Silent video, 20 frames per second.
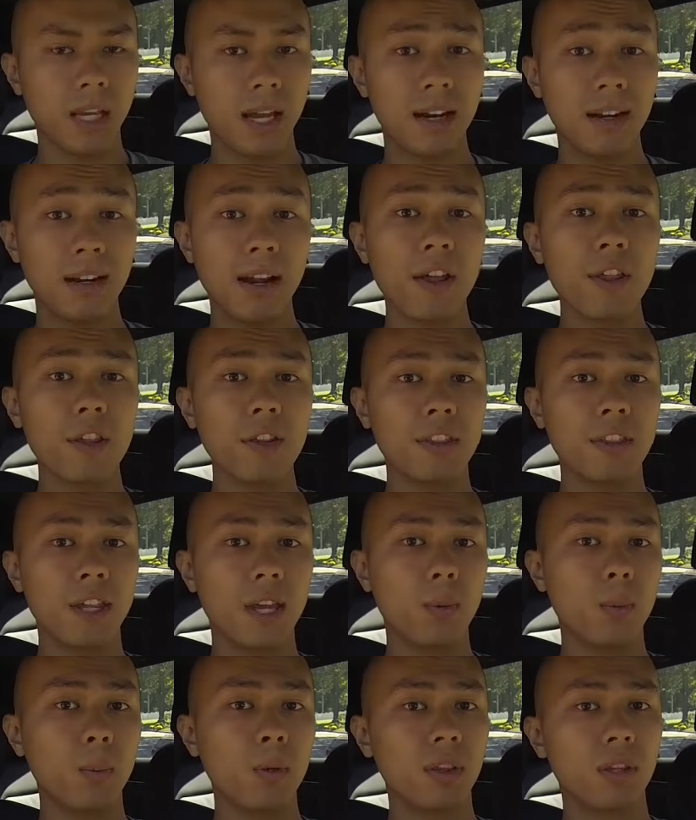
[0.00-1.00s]
And another
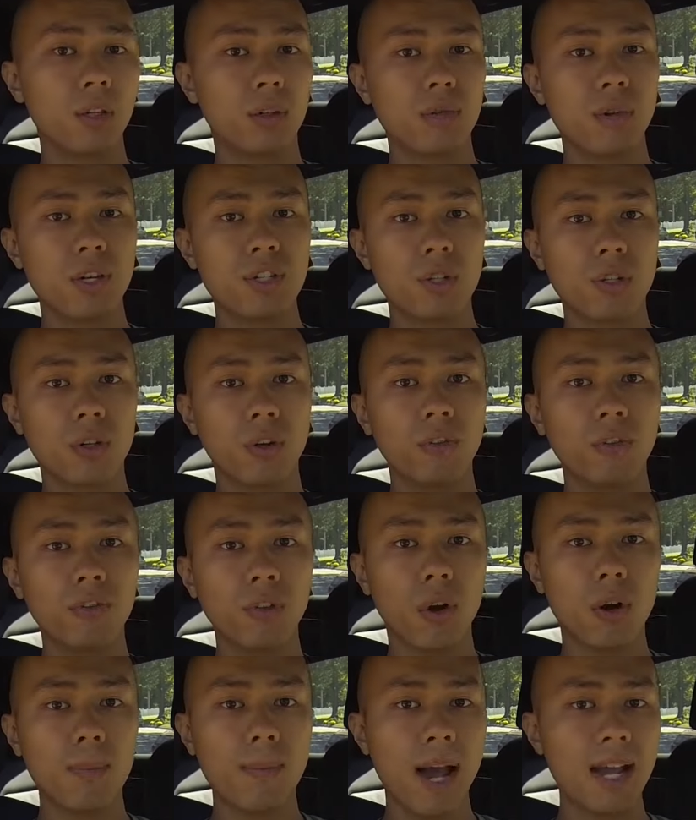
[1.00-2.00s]
thing with the original
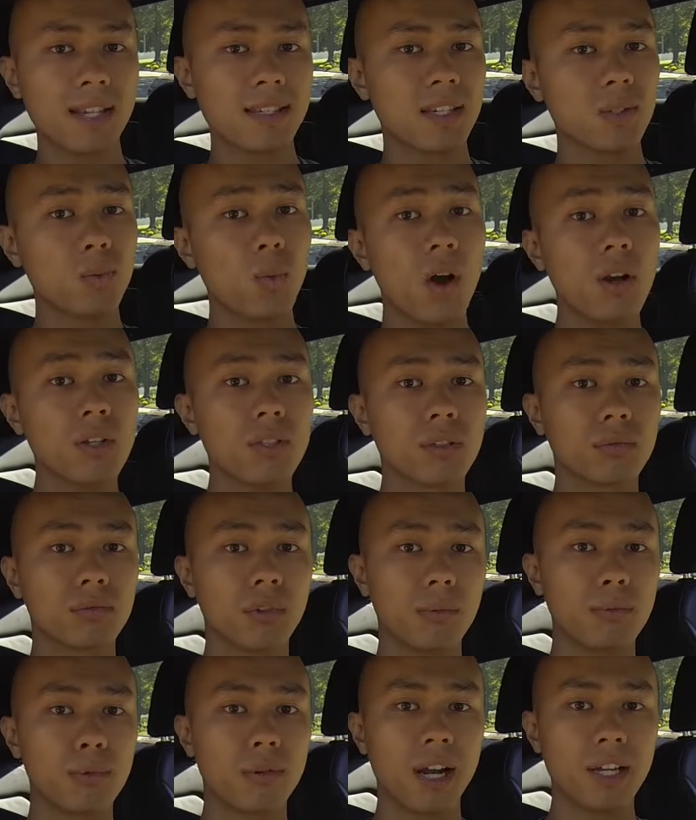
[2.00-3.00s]
floor mats as well as the
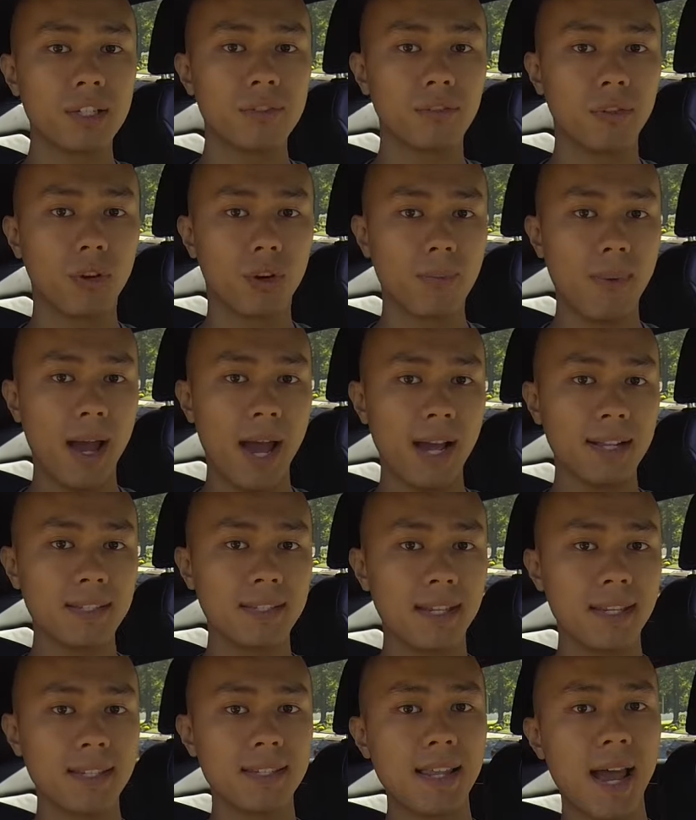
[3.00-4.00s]
rubberized floor
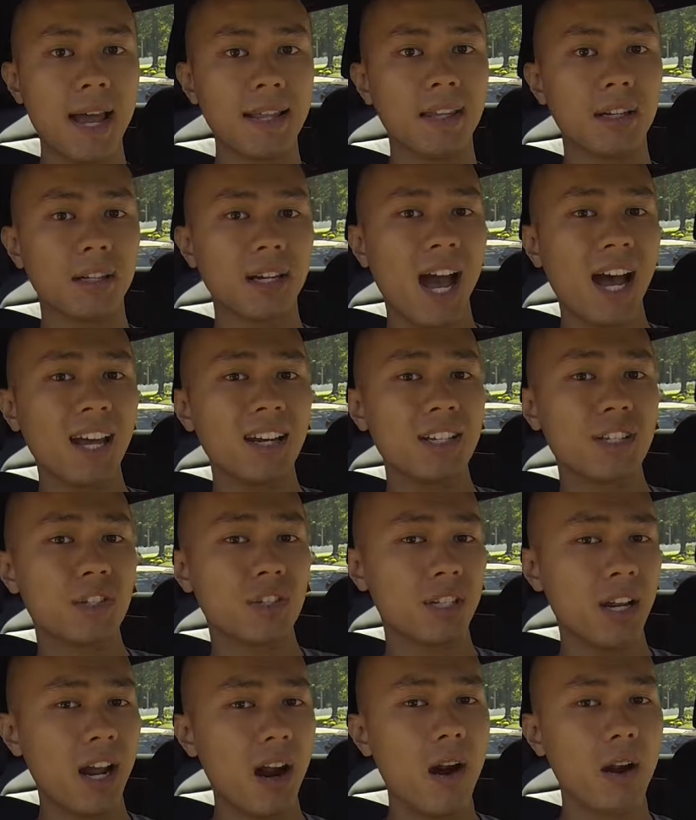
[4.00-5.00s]
mats is that they're kind of
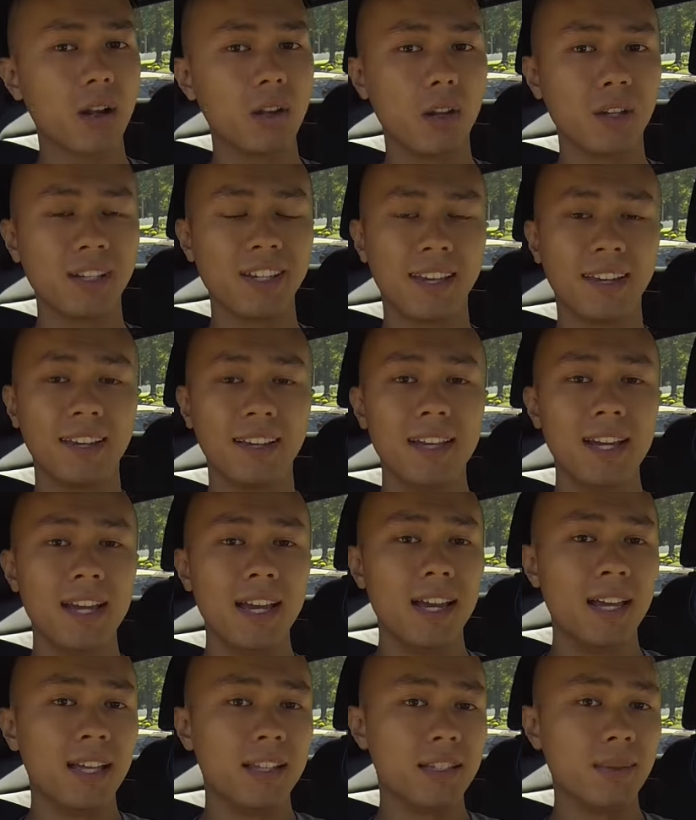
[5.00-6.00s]
generic looking.
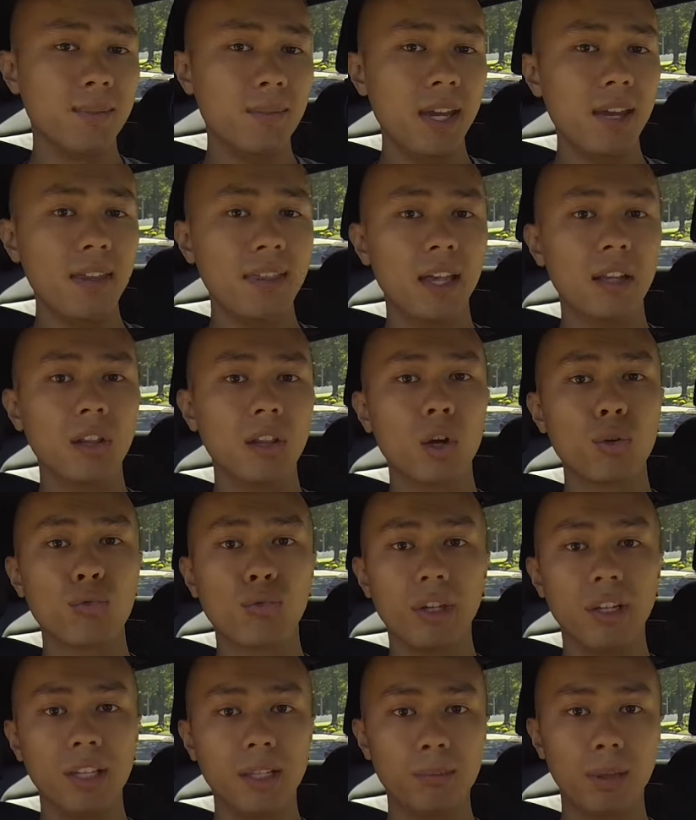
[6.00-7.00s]
To me, they look
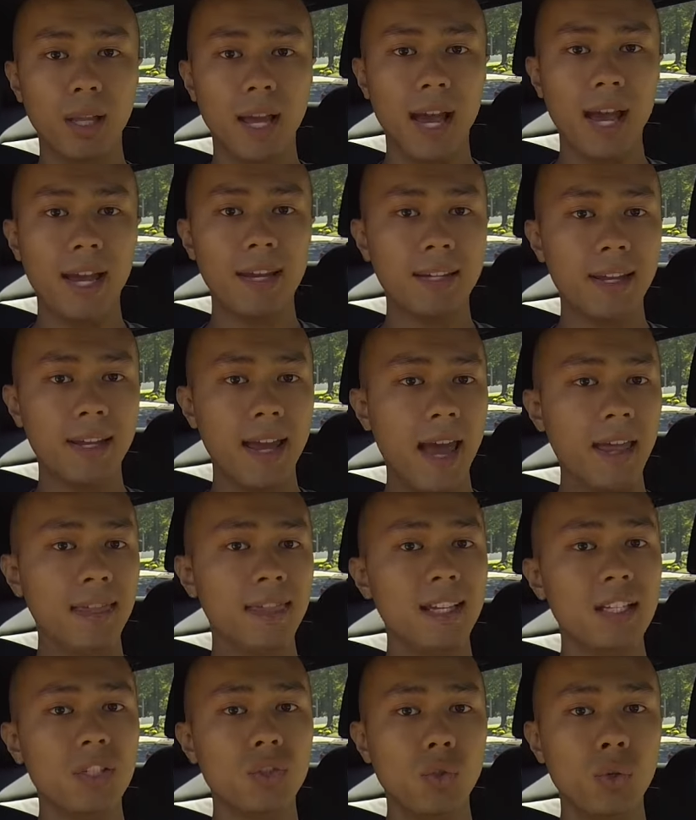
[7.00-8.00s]
really bland, and
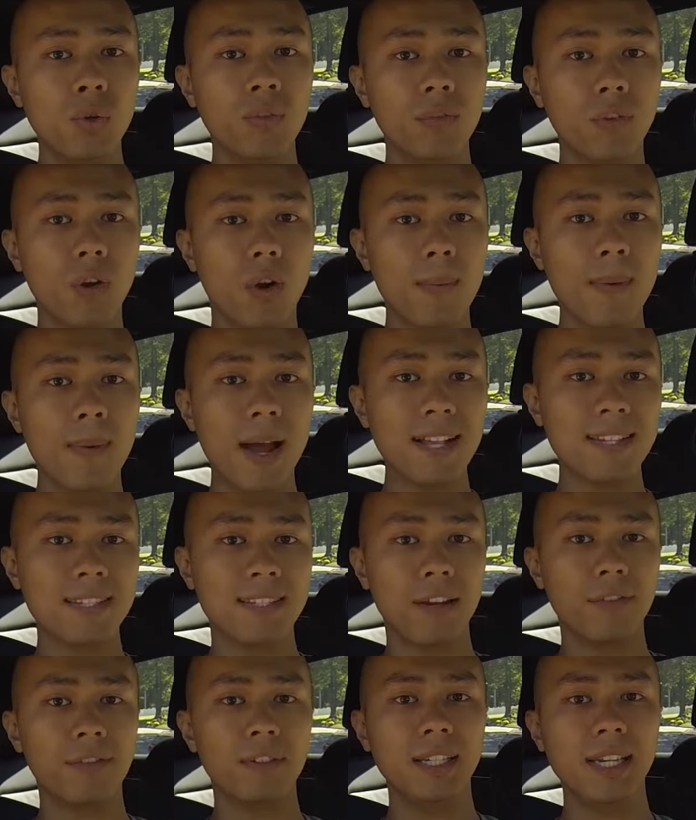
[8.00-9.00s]
these new floor mats
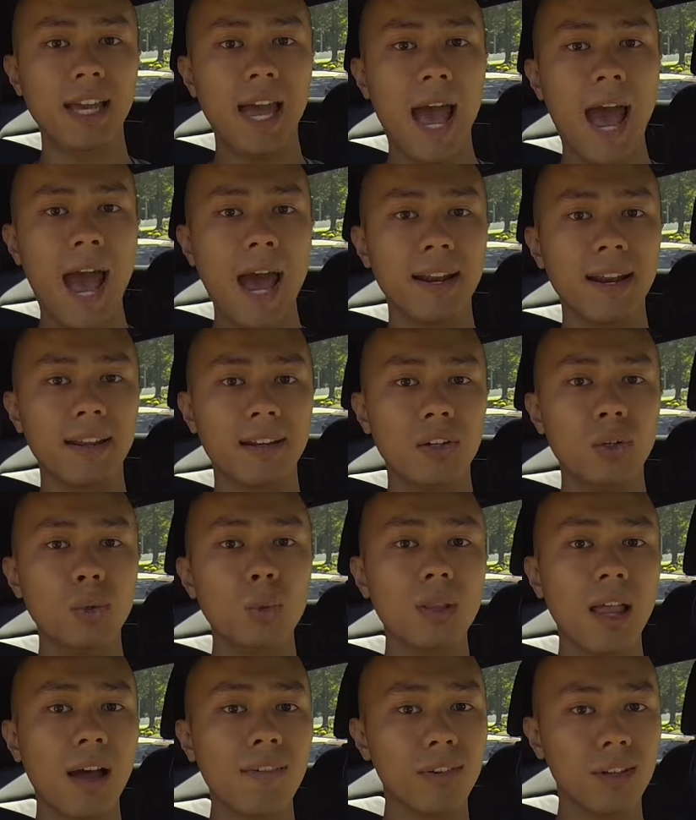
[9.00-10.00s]
definitely add a new
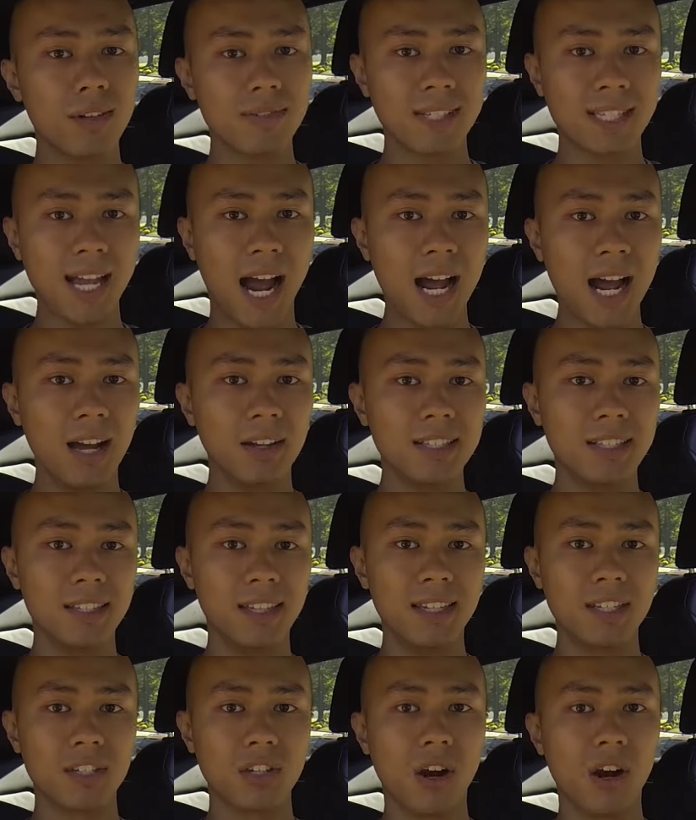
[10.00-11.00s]
level of style to
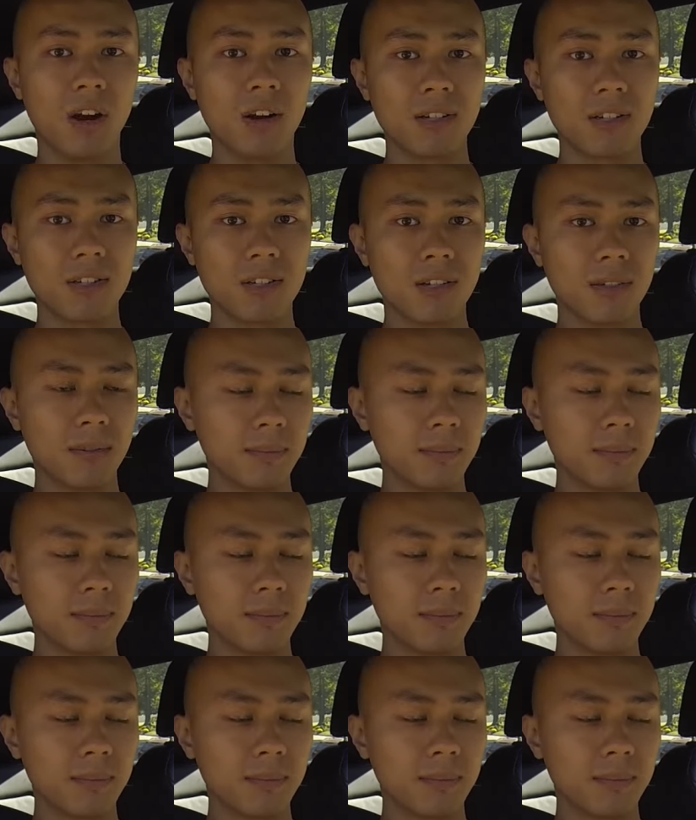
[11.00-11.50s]
these cars.